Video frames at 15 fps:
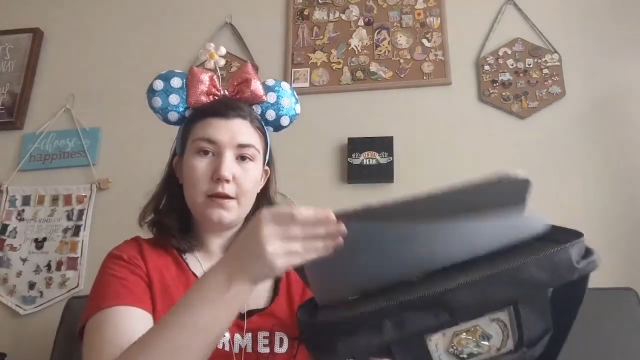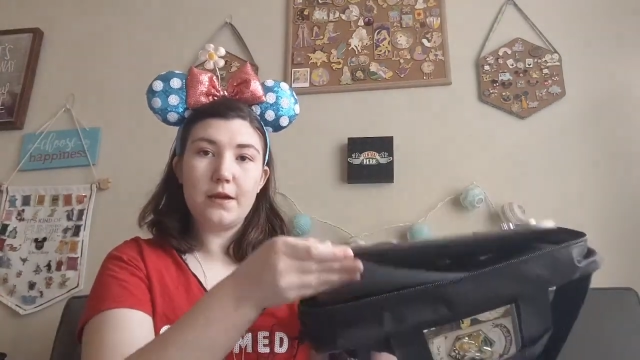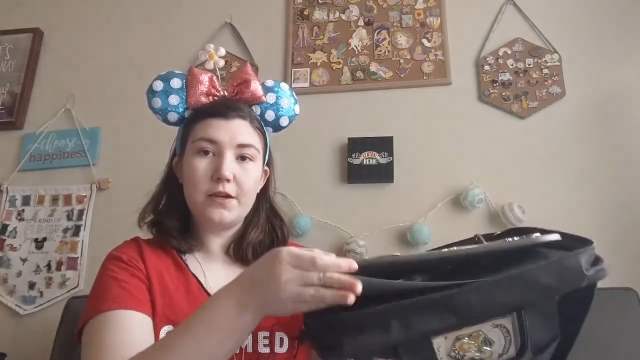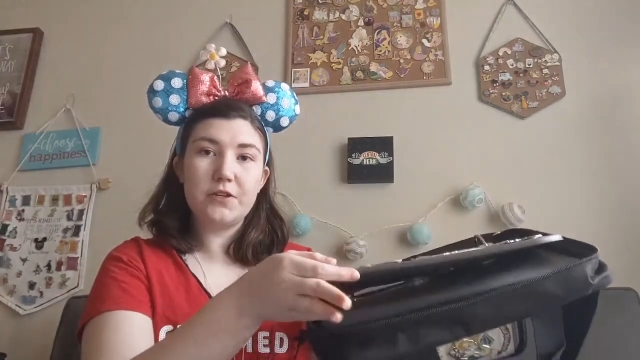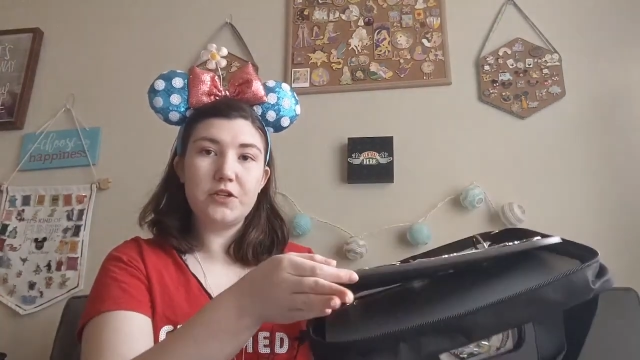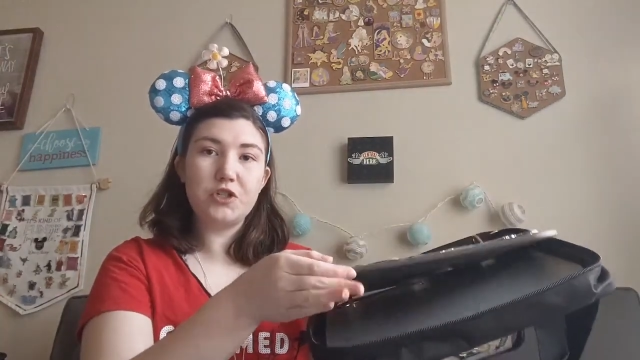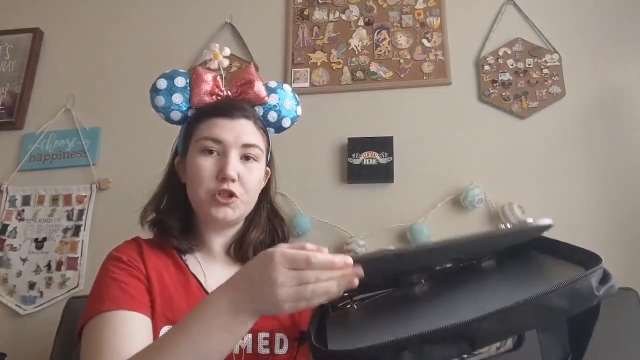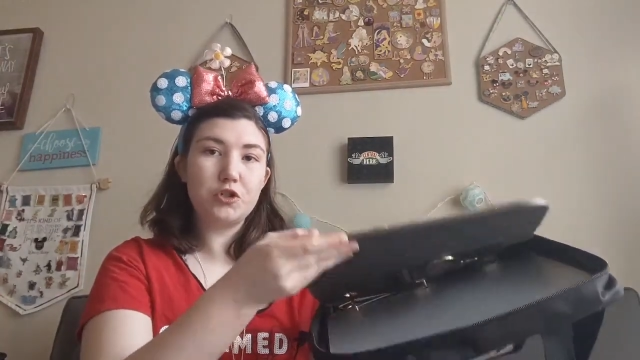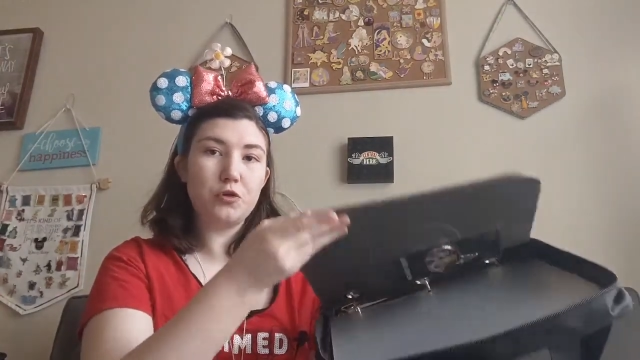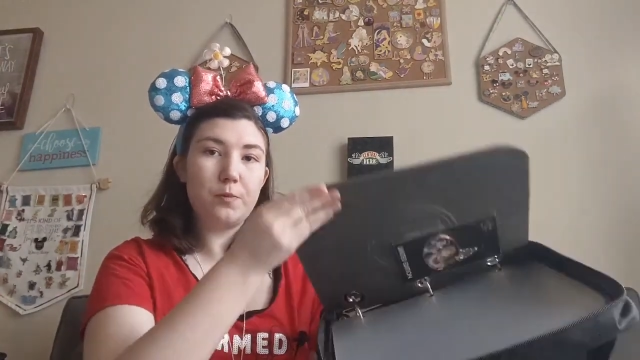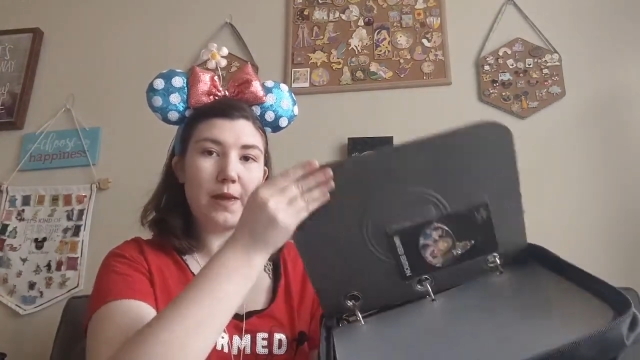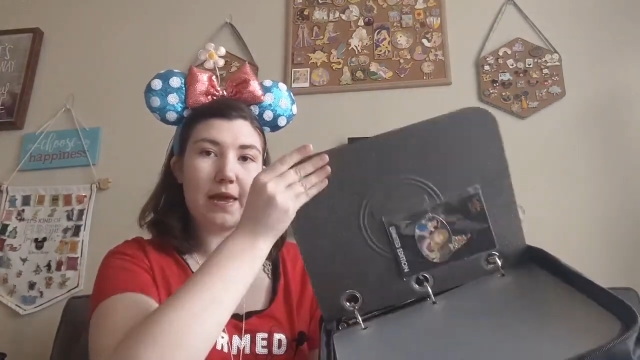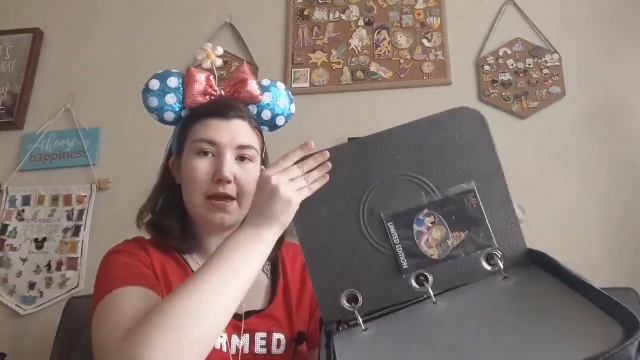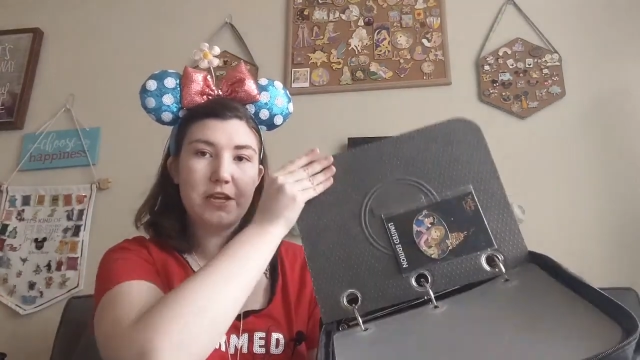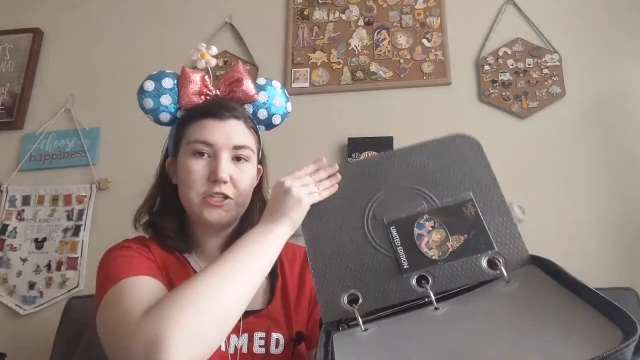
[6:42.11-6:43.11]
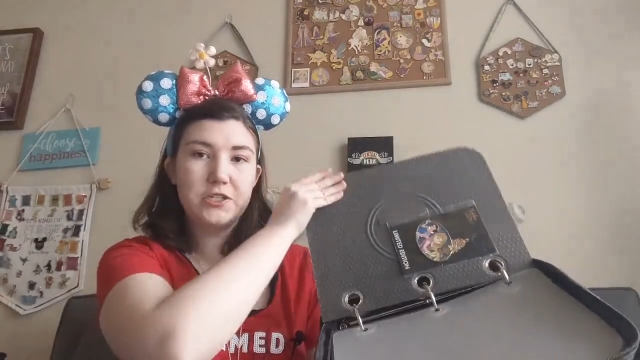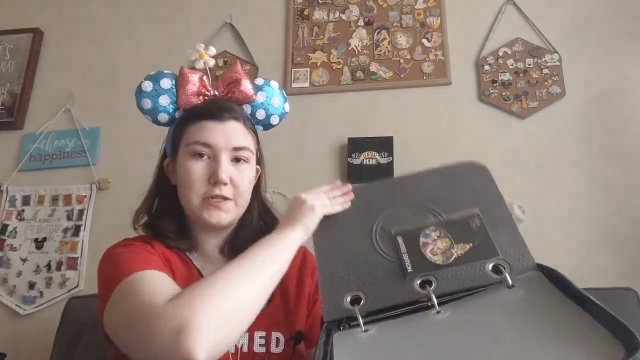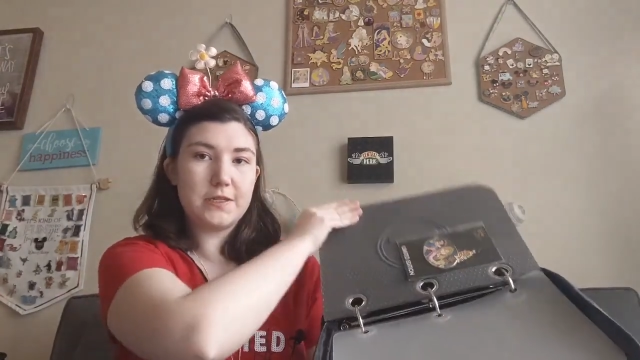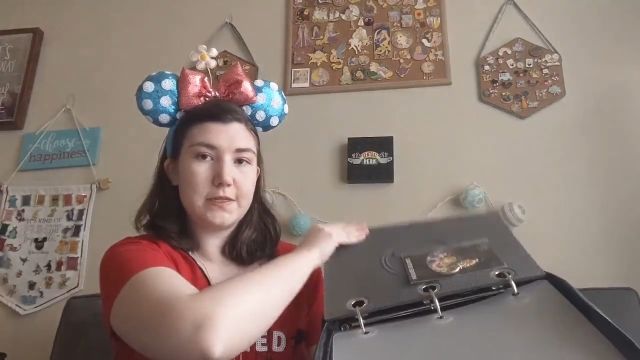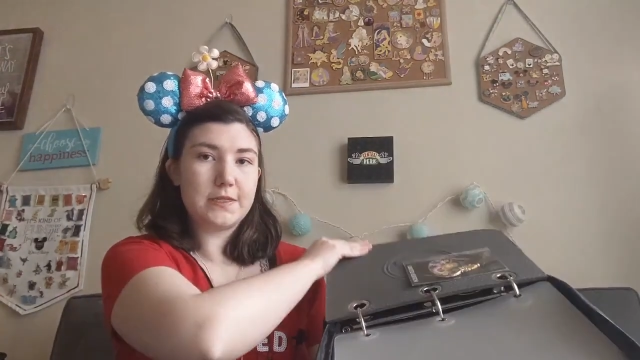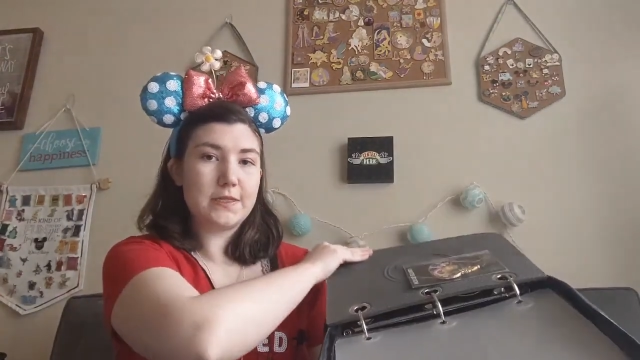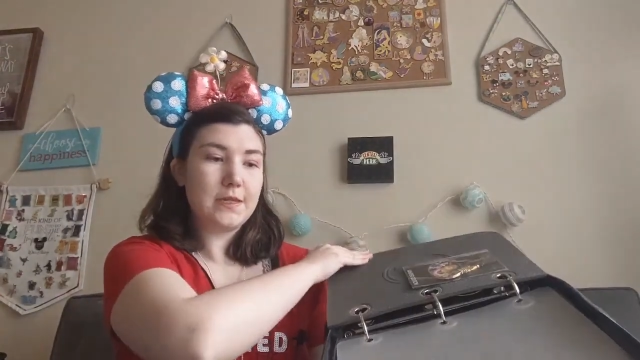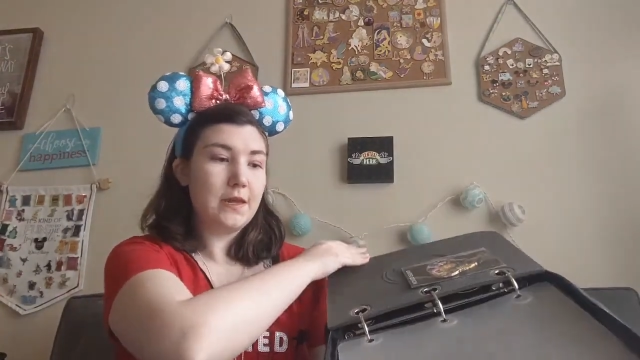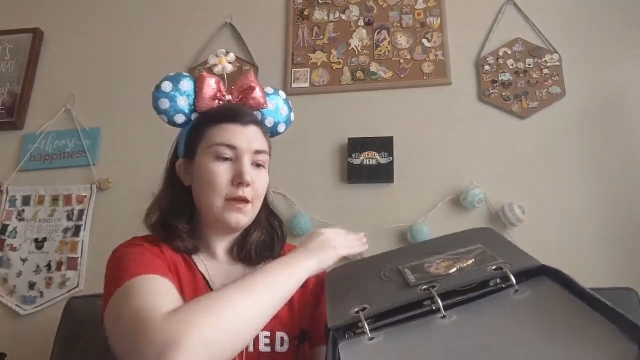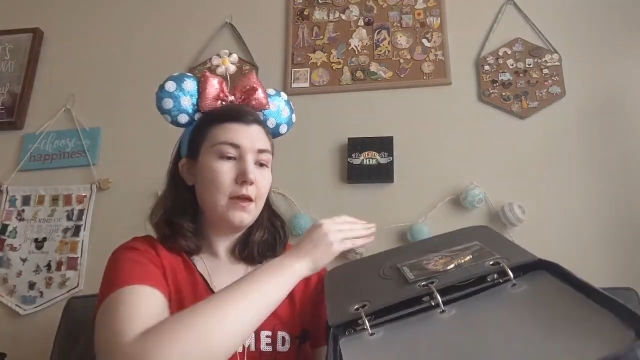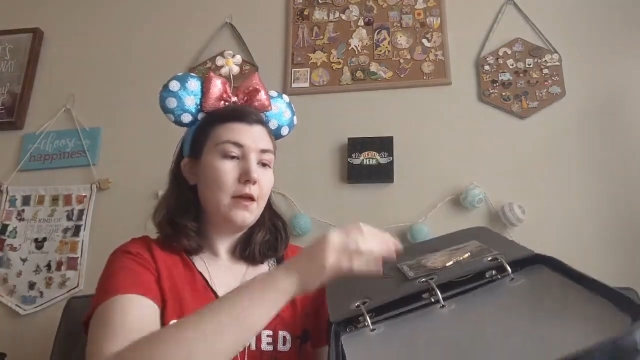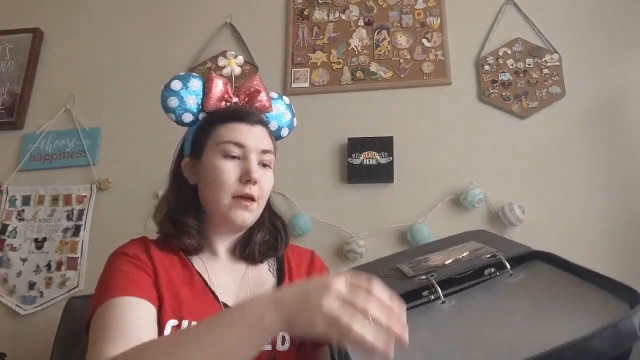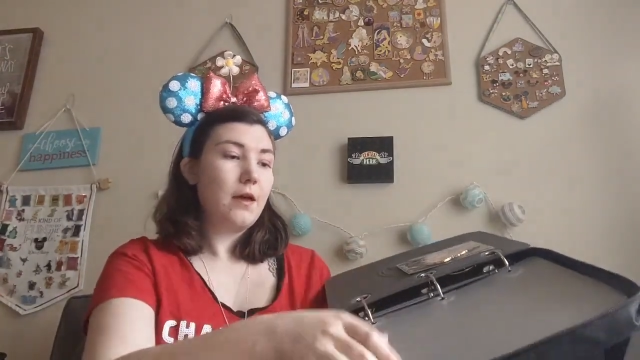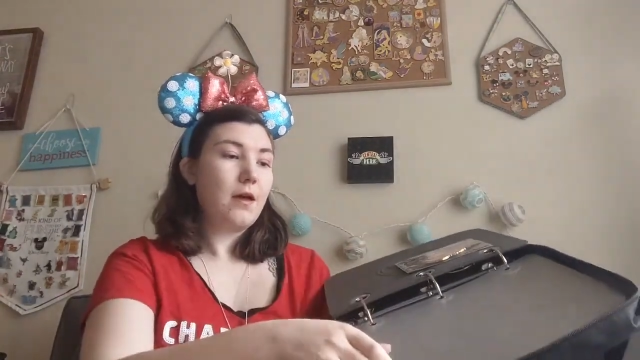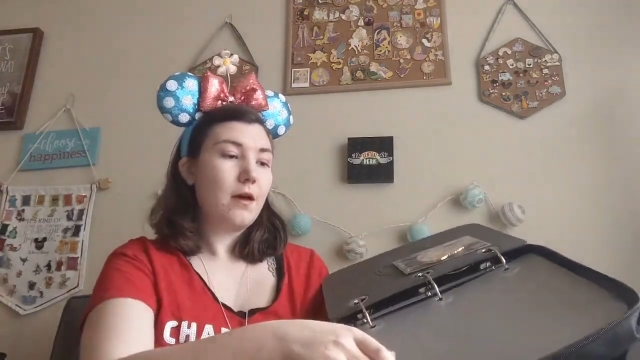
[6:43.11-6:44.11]
additional pages
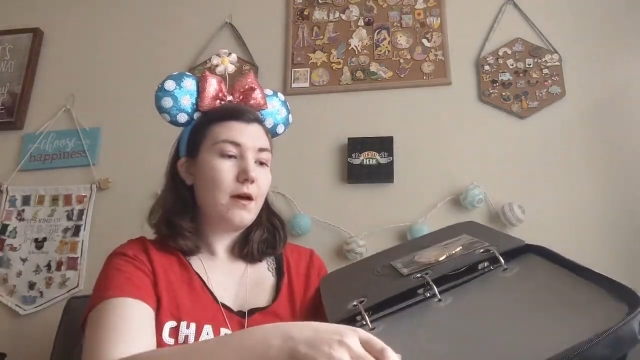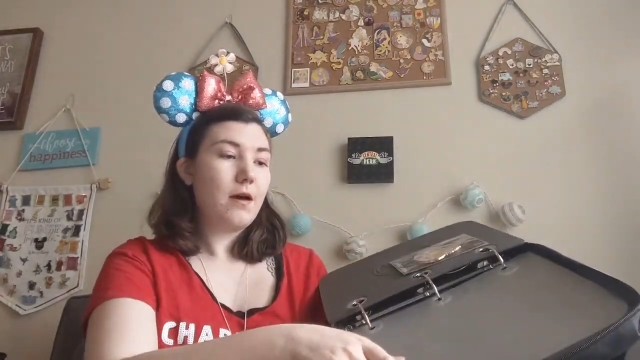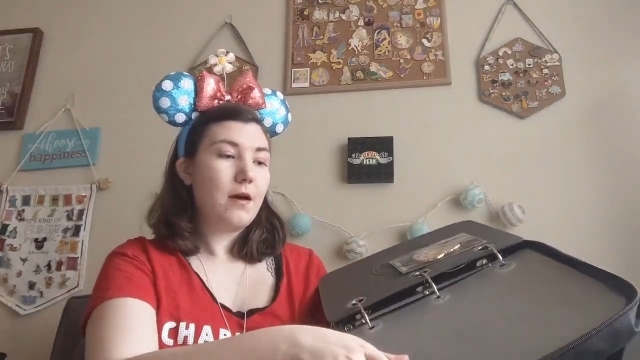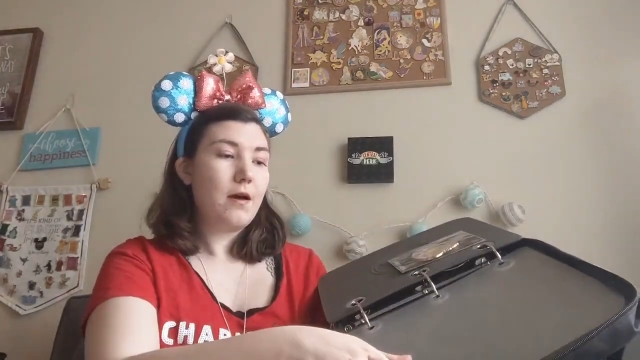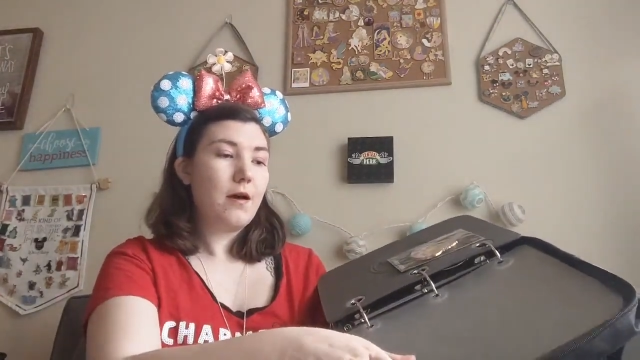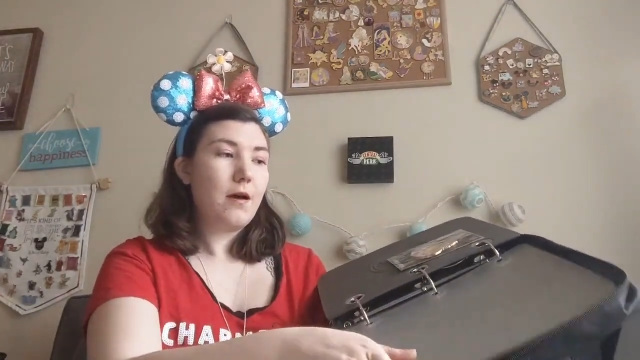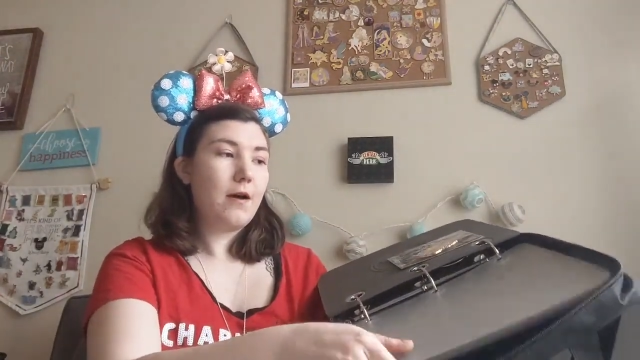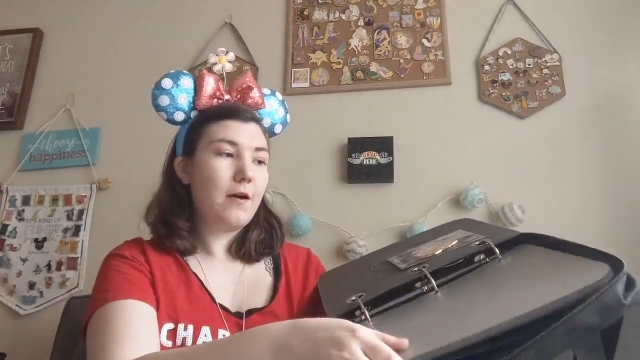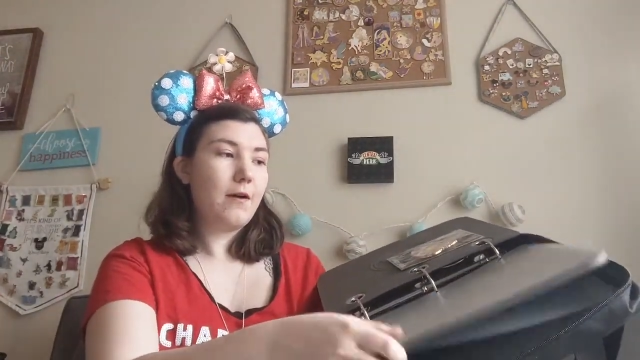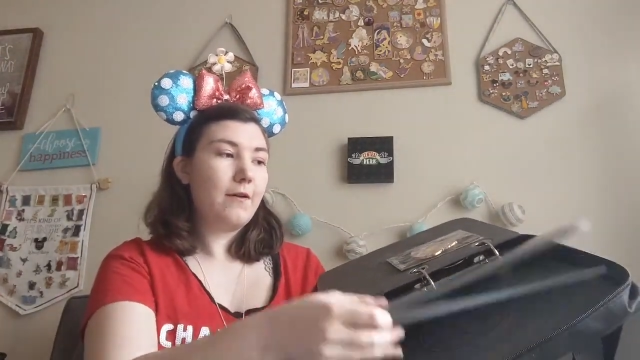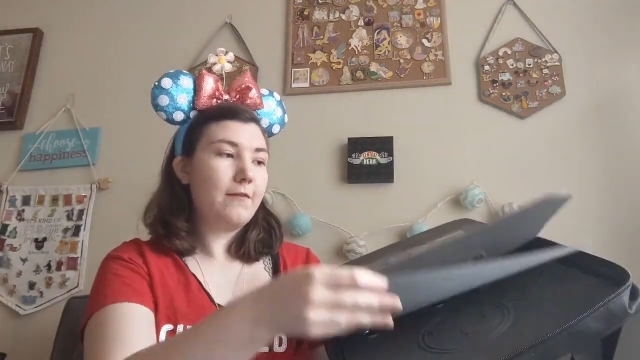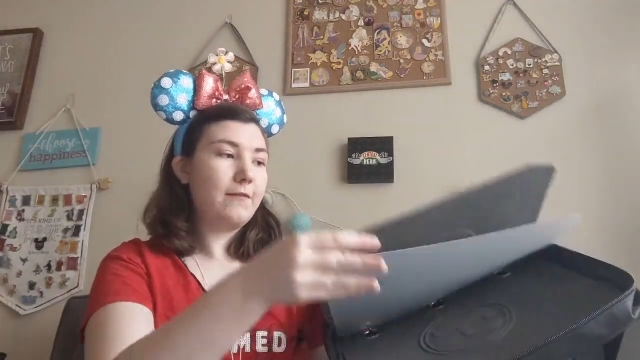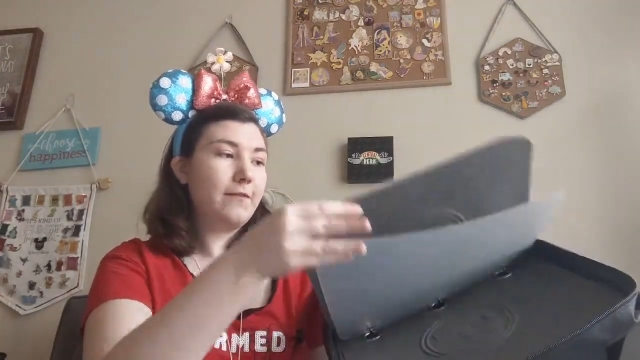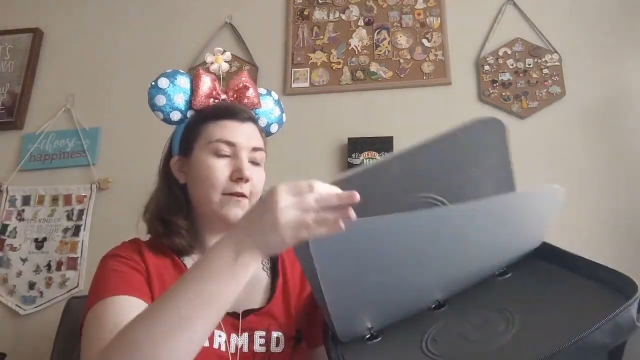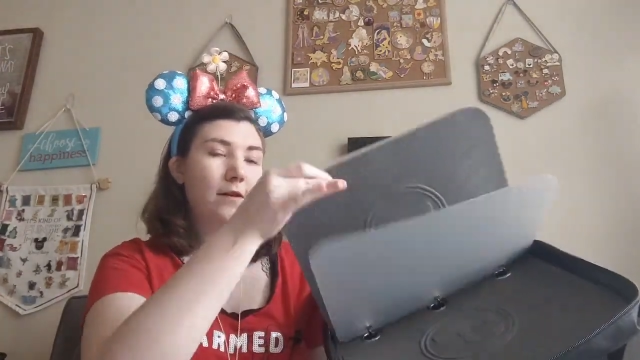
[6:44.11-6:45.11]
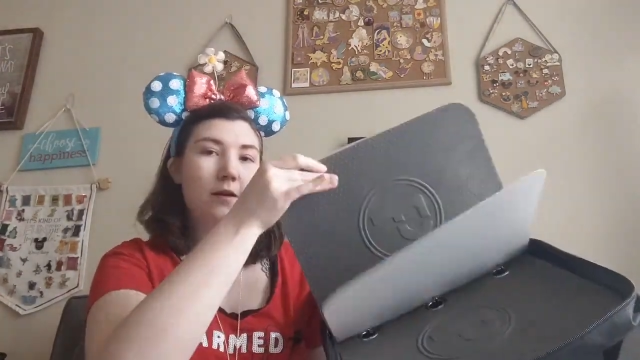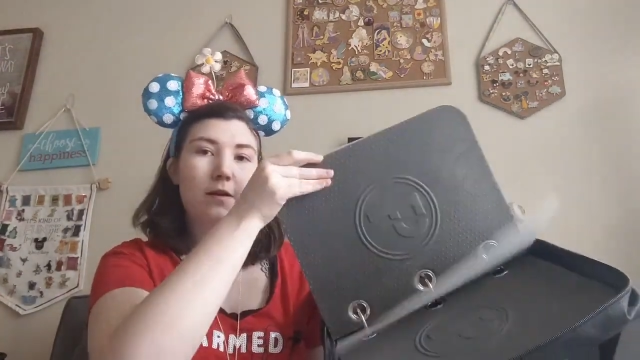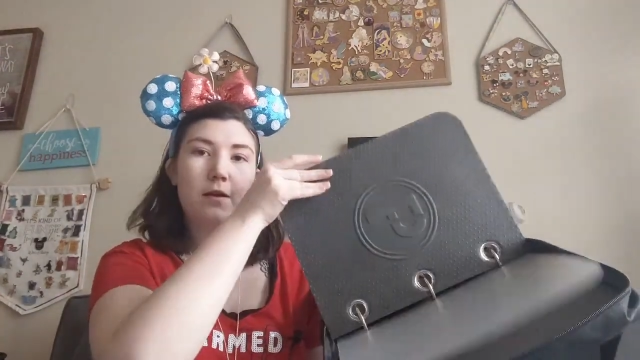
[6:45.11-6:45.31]
of